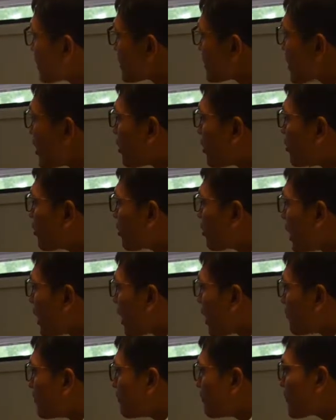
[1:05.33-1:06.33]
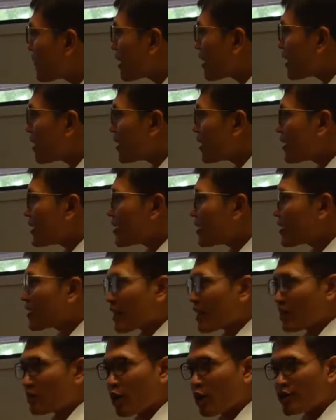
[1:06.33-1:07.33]
So I'm
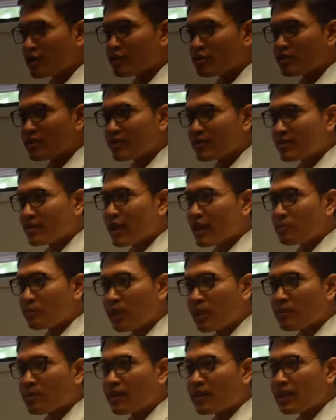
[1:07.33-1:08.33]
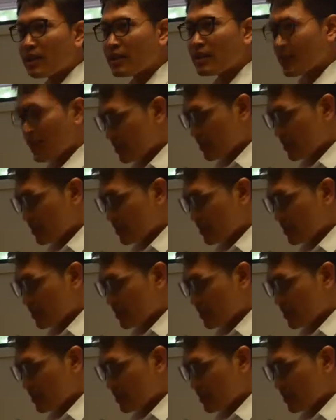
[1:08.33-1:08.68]
going to briefly